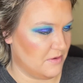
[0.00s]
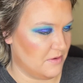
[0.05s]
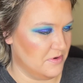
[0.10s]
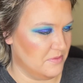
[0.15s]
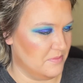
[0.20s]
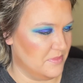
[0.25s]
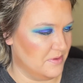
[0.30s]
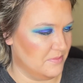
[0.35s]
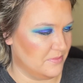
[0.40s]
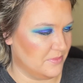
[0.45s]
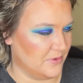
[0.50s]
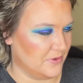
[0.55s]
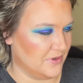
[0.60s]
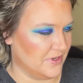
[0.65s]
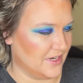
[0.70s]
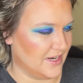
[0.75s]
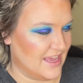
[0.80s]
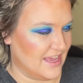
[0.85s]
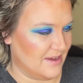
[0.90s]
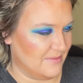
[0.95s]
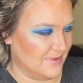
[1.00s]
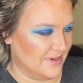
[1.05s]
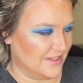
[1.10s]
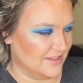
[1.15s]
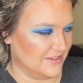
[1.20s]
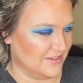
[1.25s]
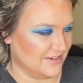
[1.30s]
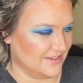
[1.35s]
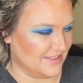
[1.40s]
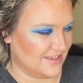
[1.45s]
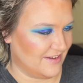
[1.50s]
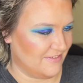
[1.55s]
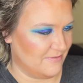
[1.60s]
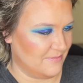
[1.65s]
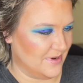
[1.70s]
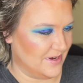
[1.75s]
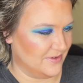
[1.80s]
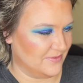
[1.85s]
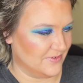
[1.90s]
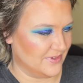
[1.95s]
remembering how many looks I've
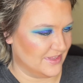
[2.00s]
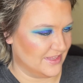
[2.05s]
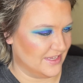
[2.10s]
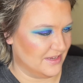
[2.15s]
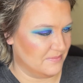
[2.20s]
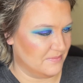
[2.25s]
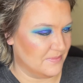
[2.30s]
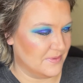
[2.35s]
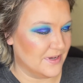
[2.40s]
made with it,